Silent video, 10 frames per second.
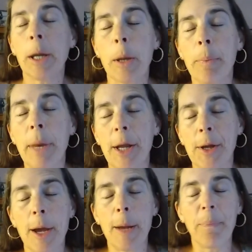But it's
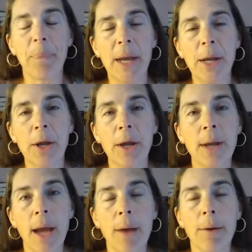good. It's good to
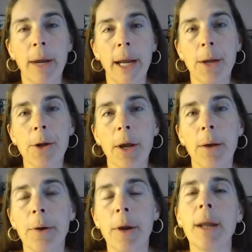have rain. It's good
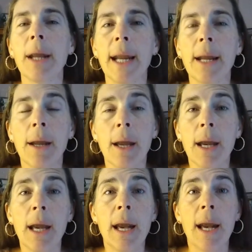for our land,
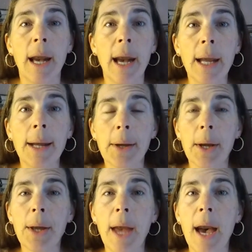and it's
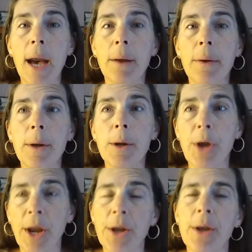good to have
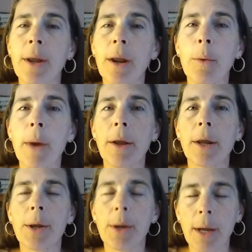changes in our weather.
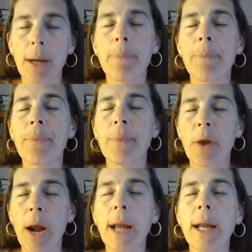It's good.
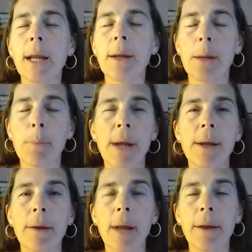Variety is the spice
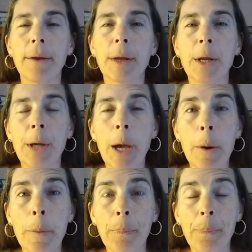of life.
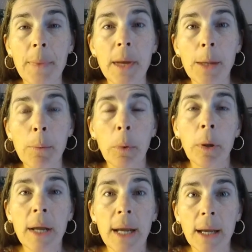So, this
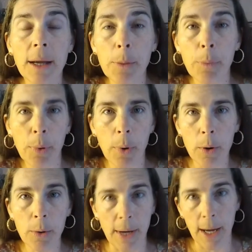morning's pro
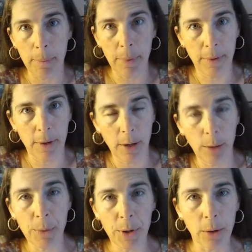tip for
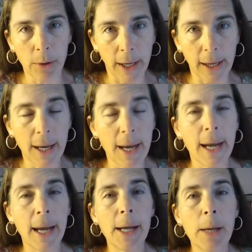homeschooling
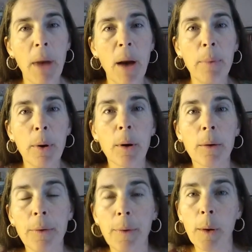is about
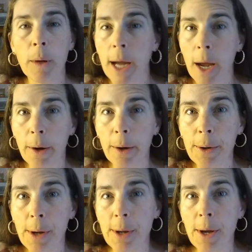
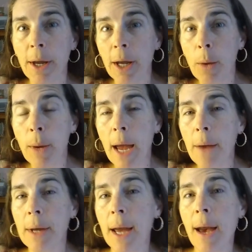portfolios. So we have
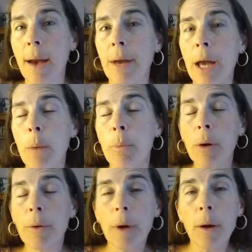to have
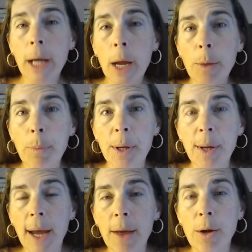portfolios put
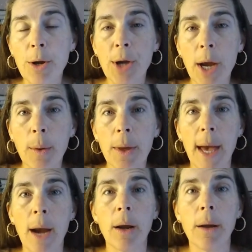together to share with
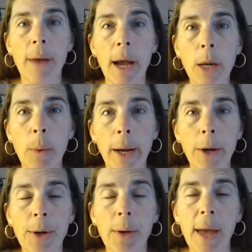our
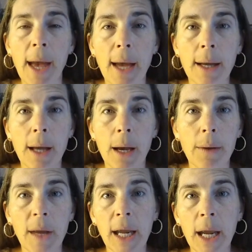evaluators at the end of
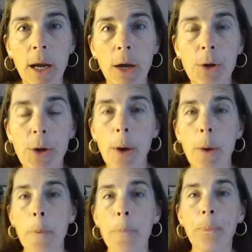the year.
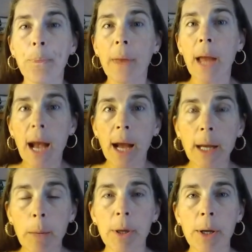So how do
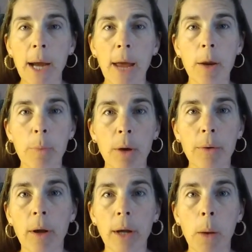you put together a
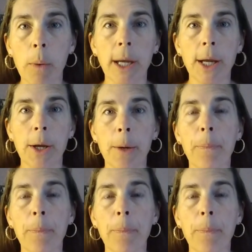portfolio? What do you do?